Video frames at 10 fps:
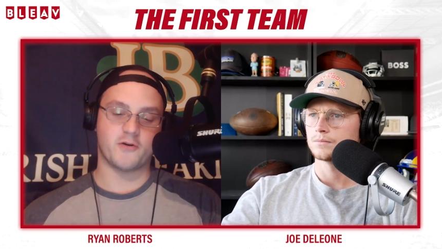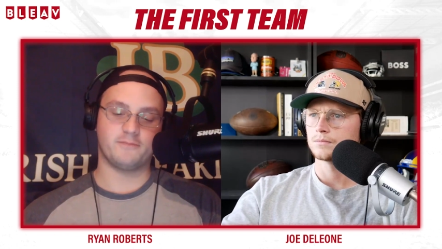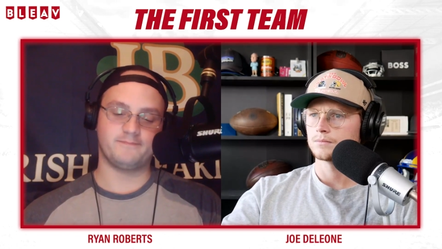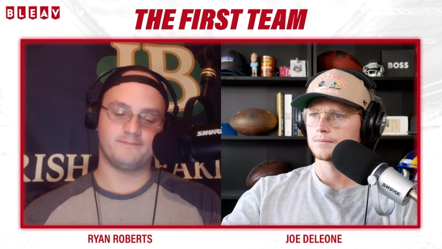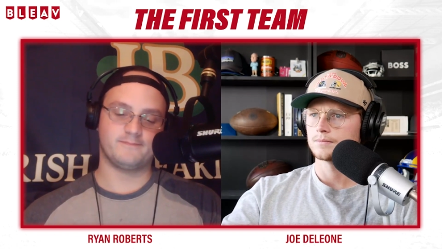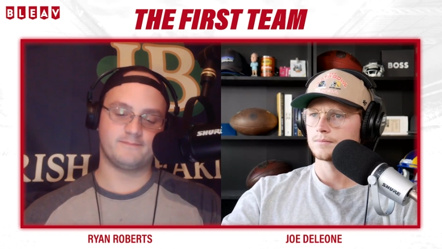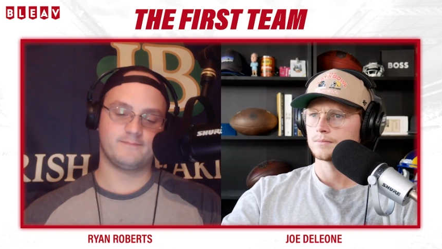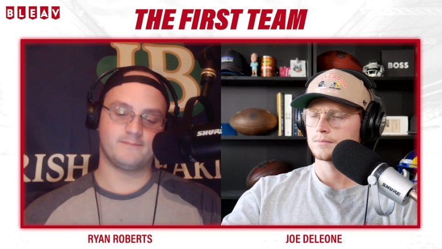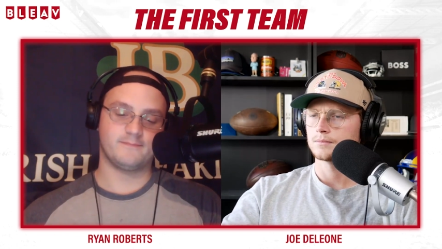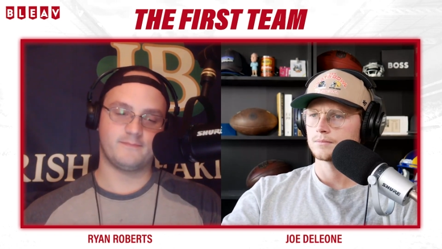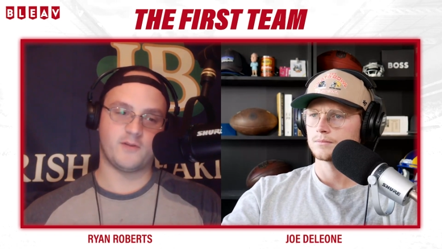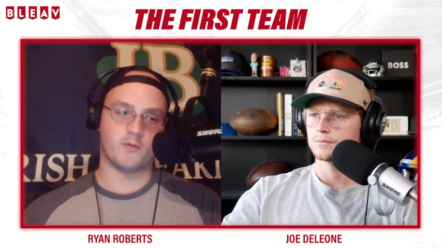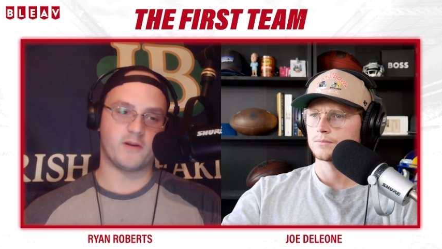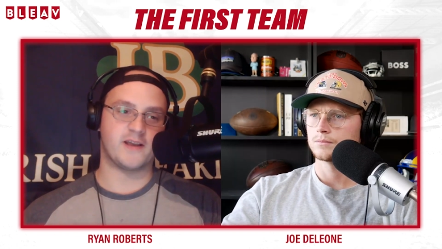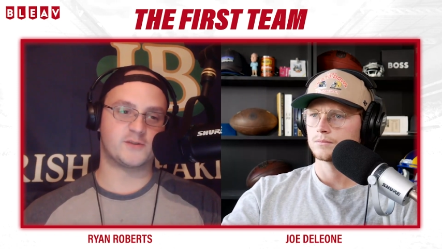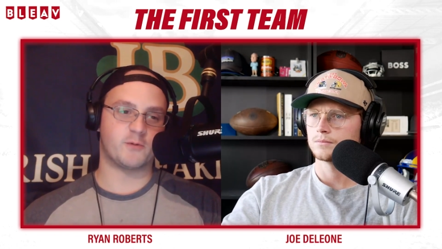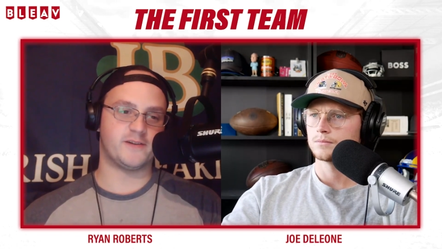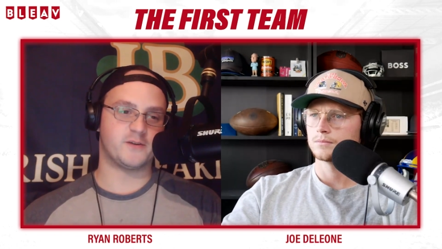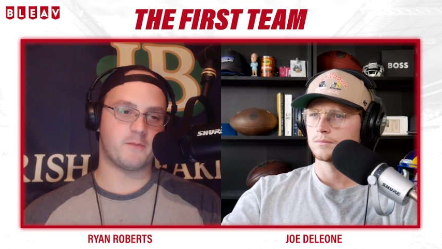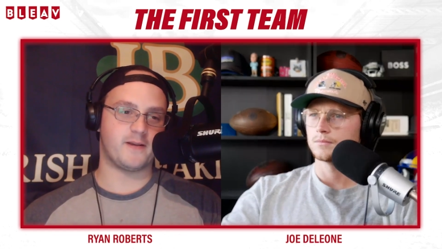Speaker 1: Joe. Do you want to guess
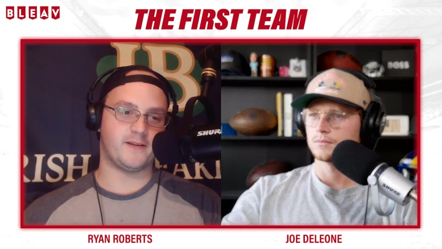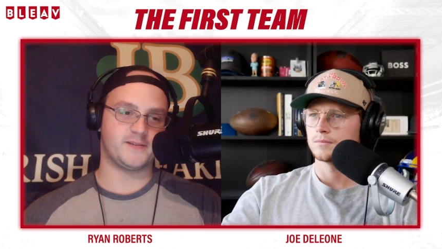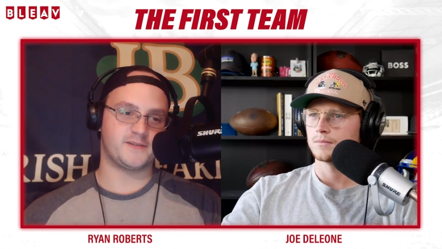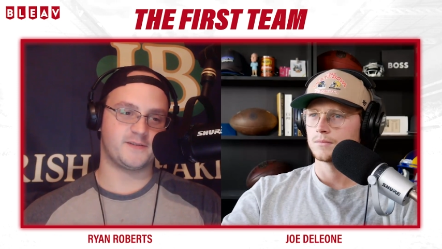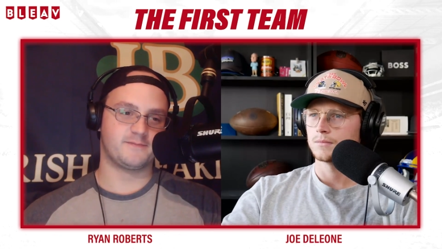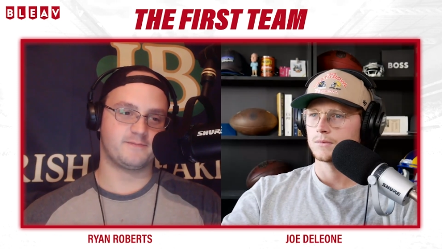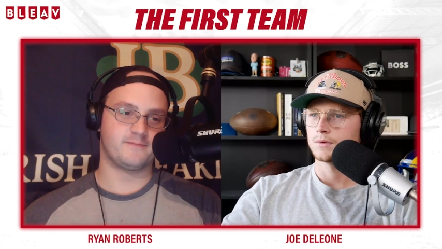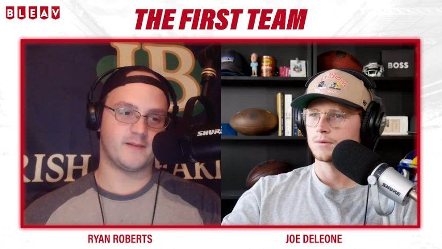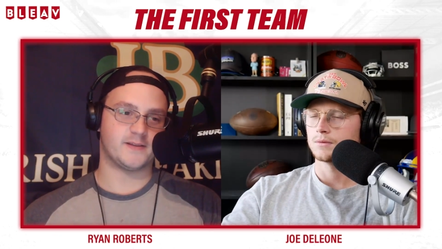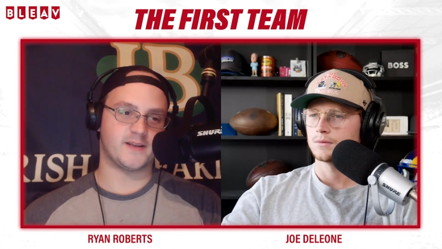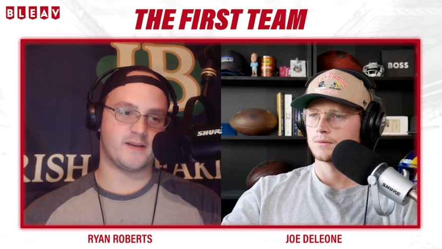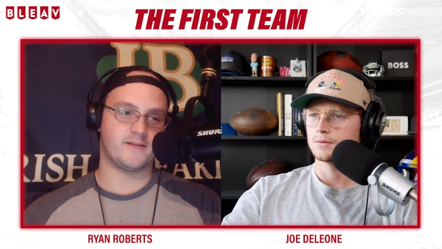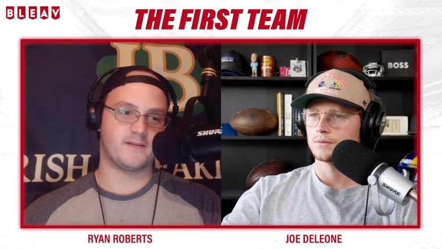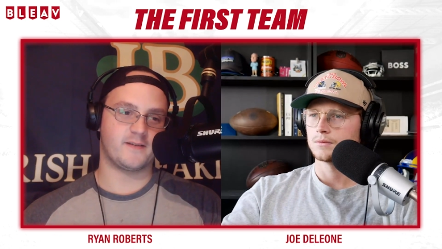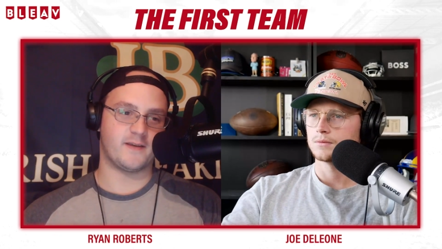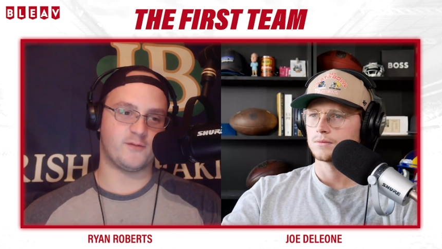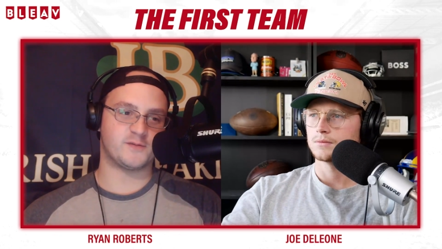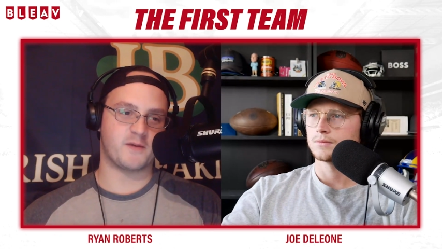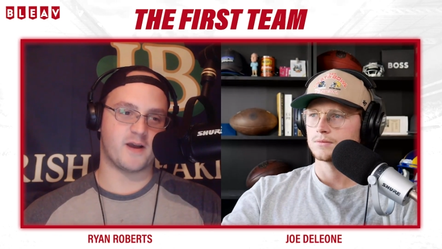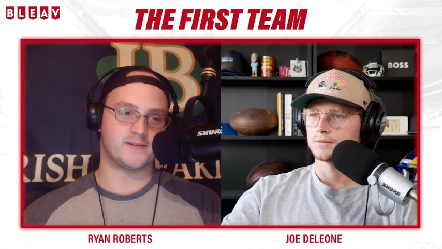where he is on my list as I
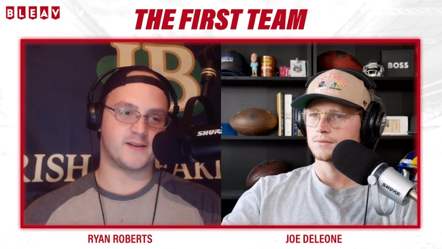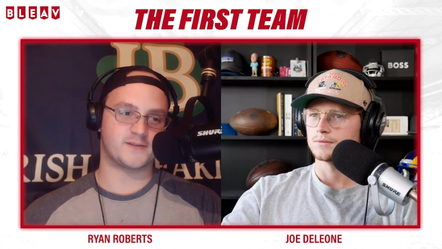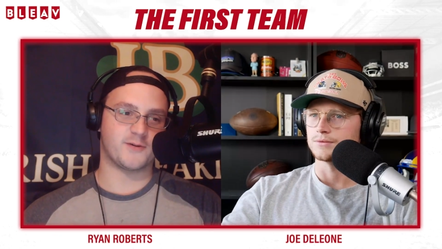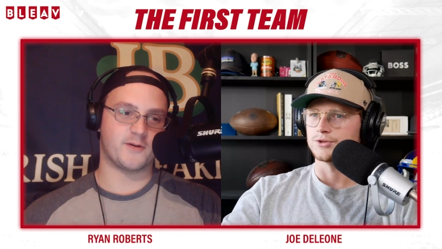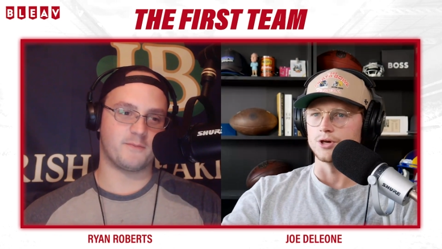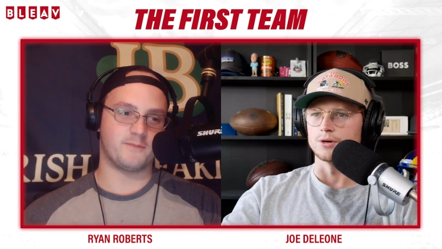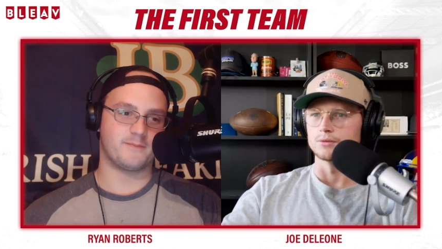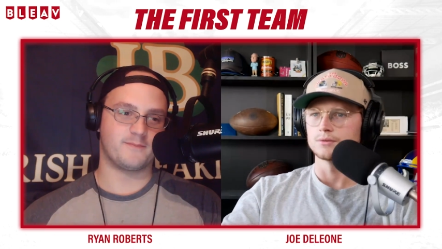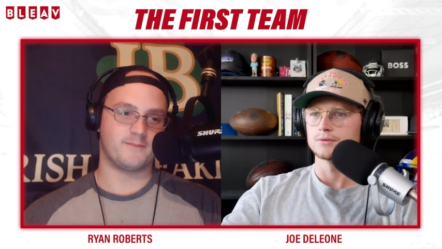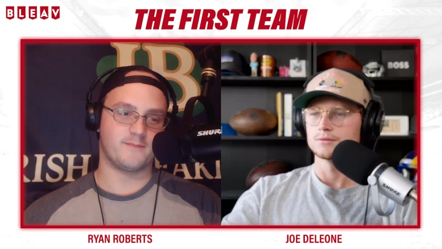give you some context two. on him?